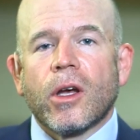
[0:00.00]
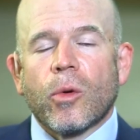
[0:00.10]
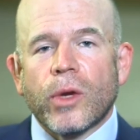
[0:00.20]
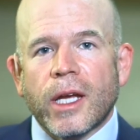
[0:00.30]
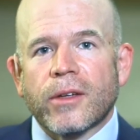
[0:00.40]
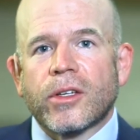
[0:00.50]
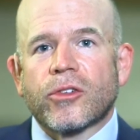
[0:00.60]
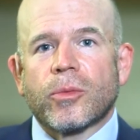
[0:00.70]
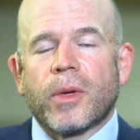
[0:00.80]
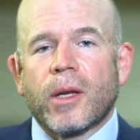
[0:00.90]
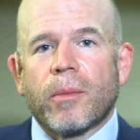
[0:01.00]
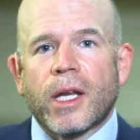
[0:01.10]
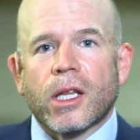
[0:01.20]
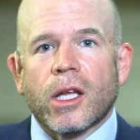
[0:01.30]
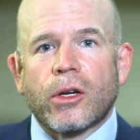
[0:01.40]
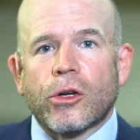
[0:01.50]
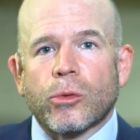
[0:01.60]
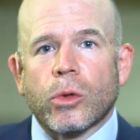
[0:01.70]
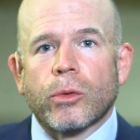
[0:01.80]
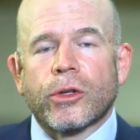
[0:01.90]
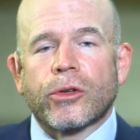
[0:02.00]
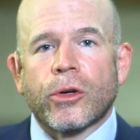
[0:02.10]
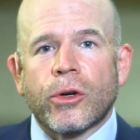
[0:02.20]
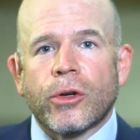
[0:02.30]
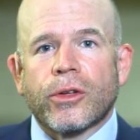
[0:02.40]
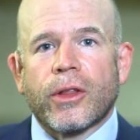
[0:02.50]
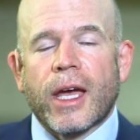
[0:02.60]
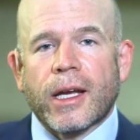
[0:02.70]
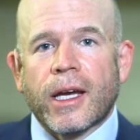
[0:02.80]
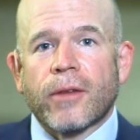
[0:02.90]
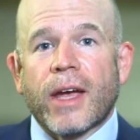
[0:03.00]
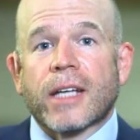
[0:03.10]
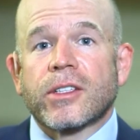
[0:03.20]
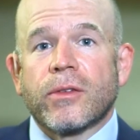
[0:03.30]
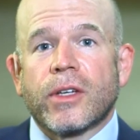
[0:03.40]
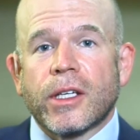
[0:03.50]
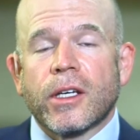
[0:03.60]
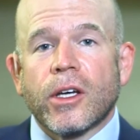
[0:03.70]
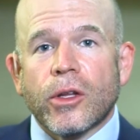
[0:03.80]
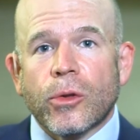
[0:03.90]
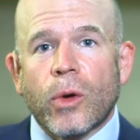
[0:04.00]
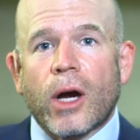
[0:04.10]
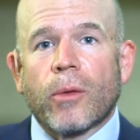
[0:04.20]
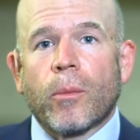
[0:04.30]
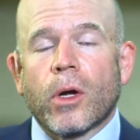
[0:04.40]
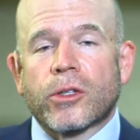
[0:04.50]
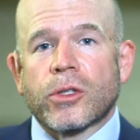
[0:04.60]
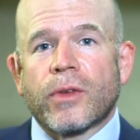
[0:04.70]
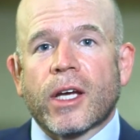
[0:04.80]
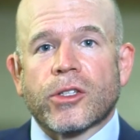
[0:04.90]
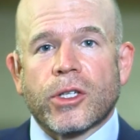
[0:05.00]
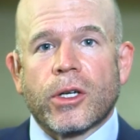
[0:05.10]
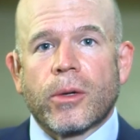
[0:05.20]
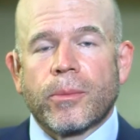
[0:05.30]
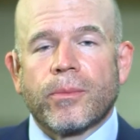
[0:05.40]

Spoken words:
we anticipate many lenders will return to that kind of activity throughout much of next year.